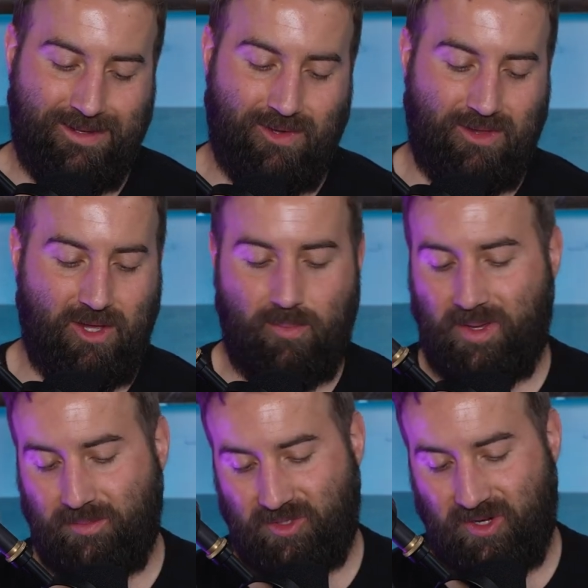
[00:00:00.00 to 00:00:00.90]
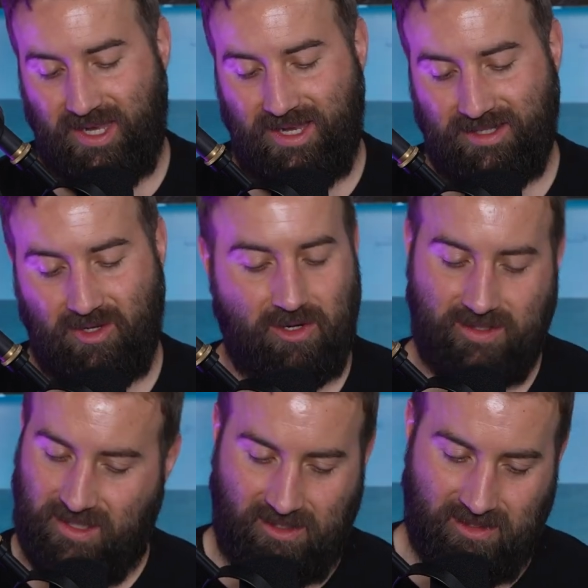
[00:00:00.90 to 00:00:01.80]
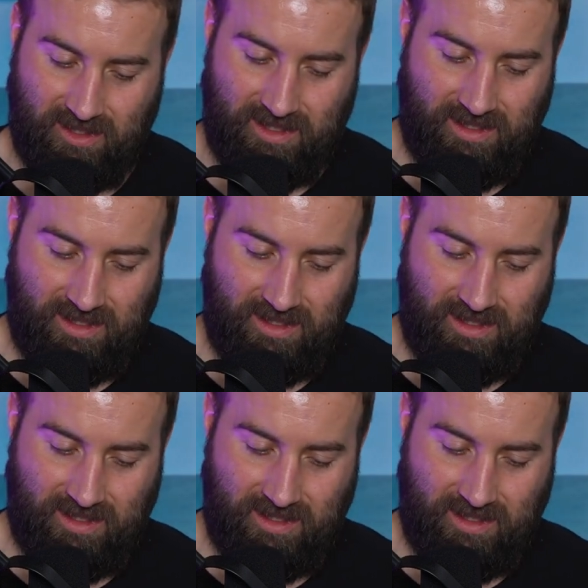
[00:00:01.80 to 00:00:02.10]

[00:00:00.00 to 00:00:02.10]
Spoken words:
on the opium trade as hard as he could.